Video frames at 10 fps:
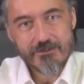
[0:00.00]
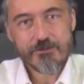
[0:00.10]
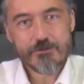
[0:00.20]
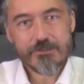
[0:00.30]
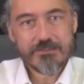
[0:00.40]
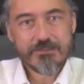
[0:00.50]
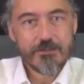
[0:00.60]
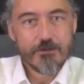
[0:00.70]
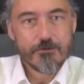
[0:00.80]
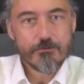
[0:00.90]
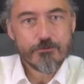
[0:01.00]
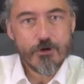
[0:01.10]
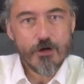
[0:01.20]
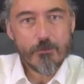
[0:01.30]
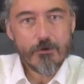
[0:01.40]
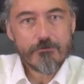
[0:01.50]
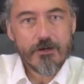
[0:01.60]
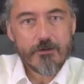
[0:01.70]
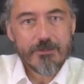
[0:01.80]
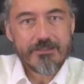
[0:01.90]
So these trauma
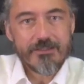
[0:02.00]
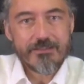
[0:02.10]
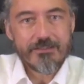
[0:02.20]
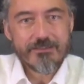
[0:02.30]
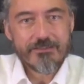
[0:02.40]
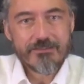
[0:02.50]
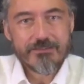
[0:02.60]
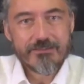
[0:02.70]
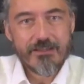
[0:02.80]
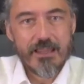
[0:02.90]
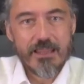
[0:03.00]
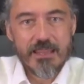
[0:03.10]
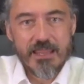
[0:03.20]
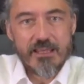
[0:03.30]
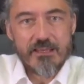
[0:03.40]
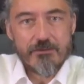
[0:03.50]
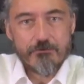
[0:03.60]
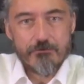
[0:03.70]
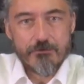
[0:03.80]
fragmentations live